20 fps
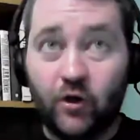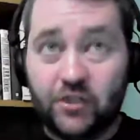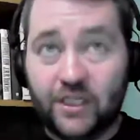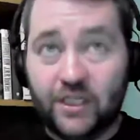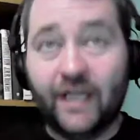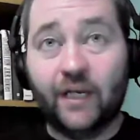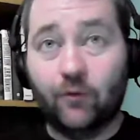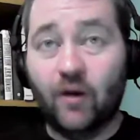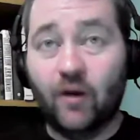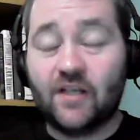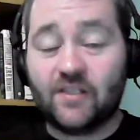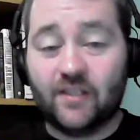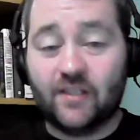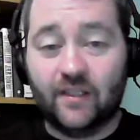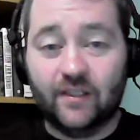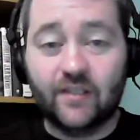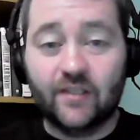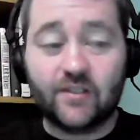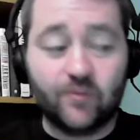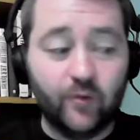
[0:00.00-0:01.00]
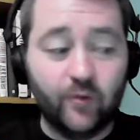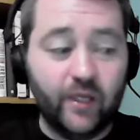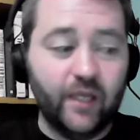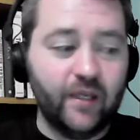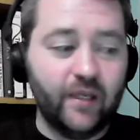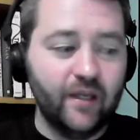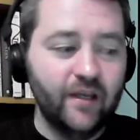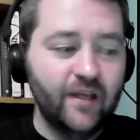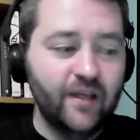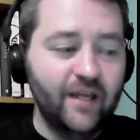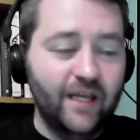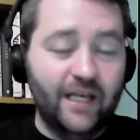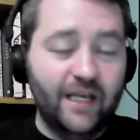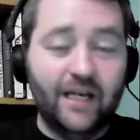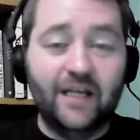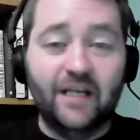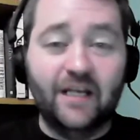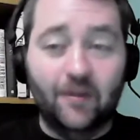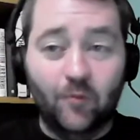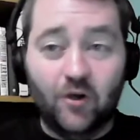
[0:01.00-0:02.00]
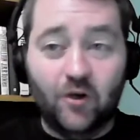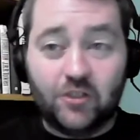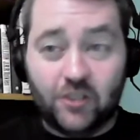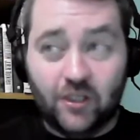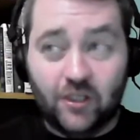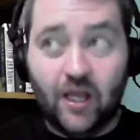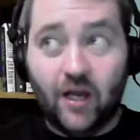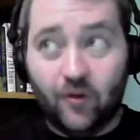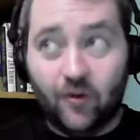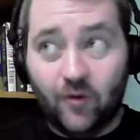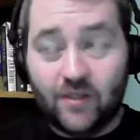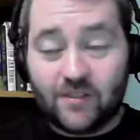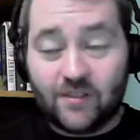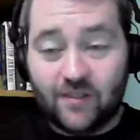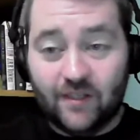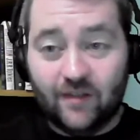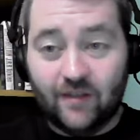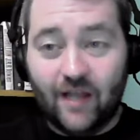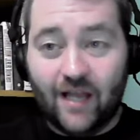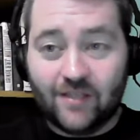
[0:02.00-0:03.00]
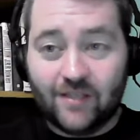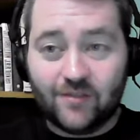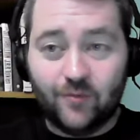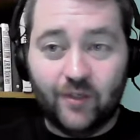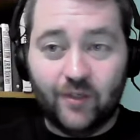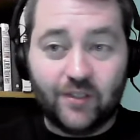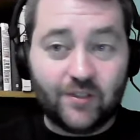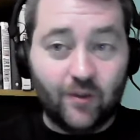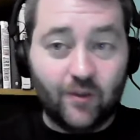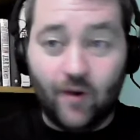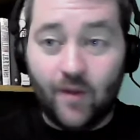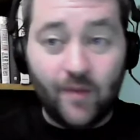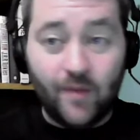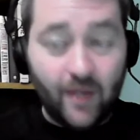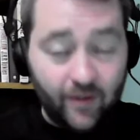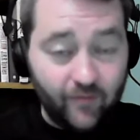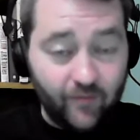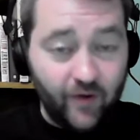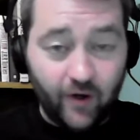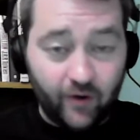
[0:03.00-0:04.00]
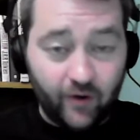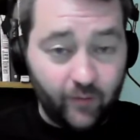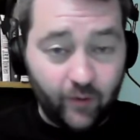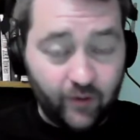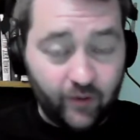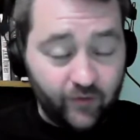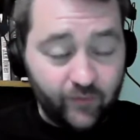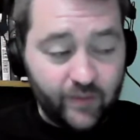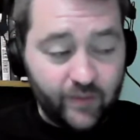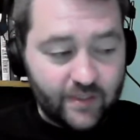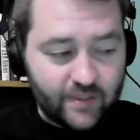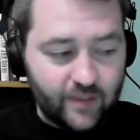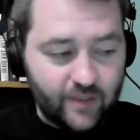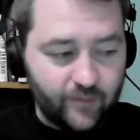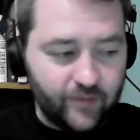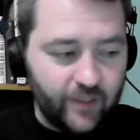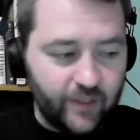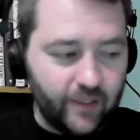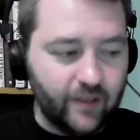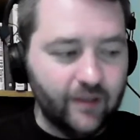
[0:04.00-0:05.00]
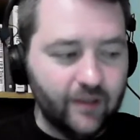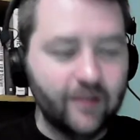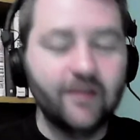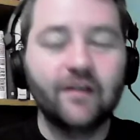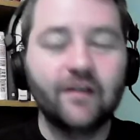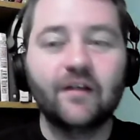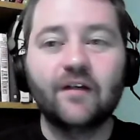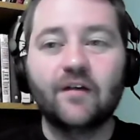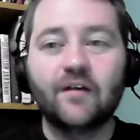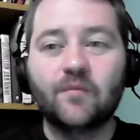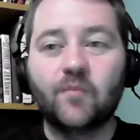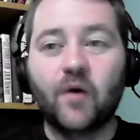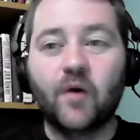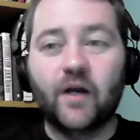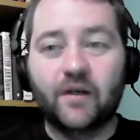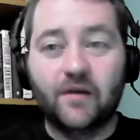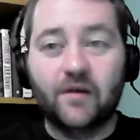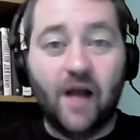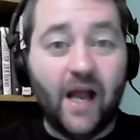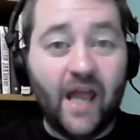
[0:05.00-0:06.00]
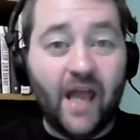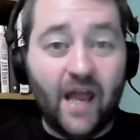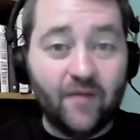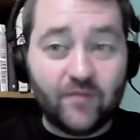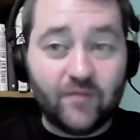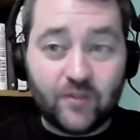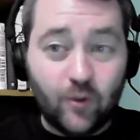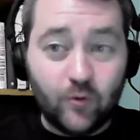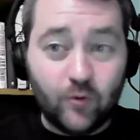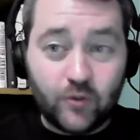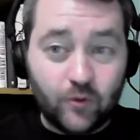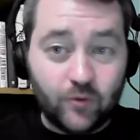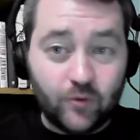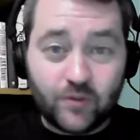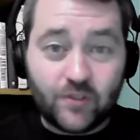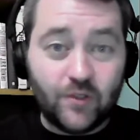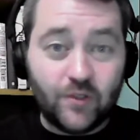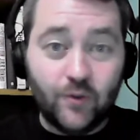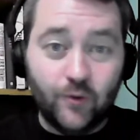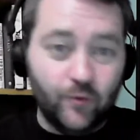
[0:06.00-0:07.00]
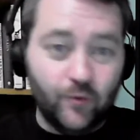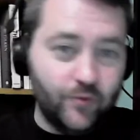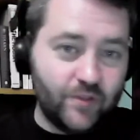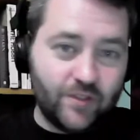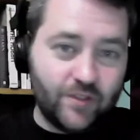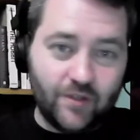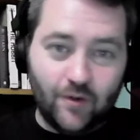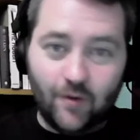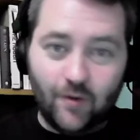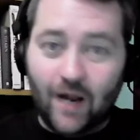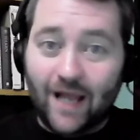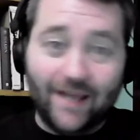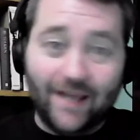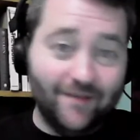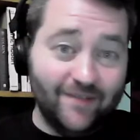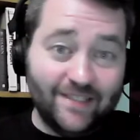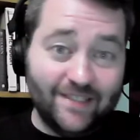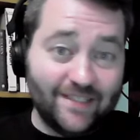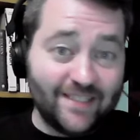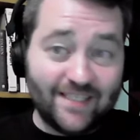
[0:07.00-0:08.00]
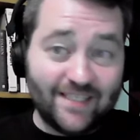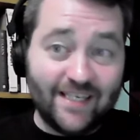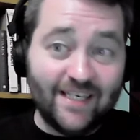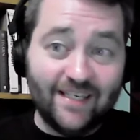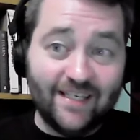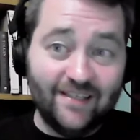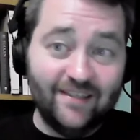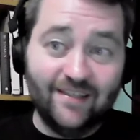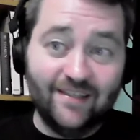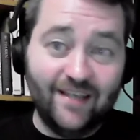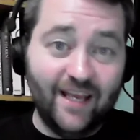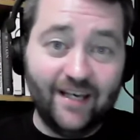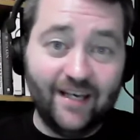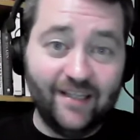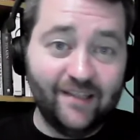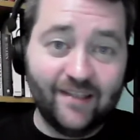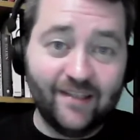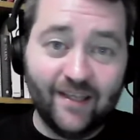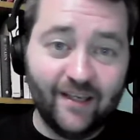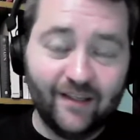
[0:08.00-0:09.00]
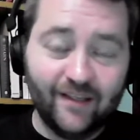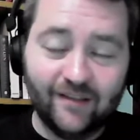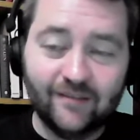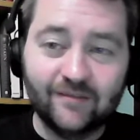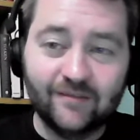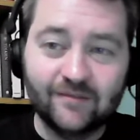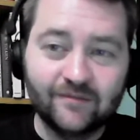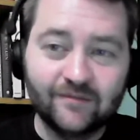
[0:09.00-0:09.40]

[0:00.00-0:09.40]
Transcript: any wrestling this week, and I didn't watch a lot of wrestling last week, so I may very well have missed something. But I have socials too, so I haven't seen anything.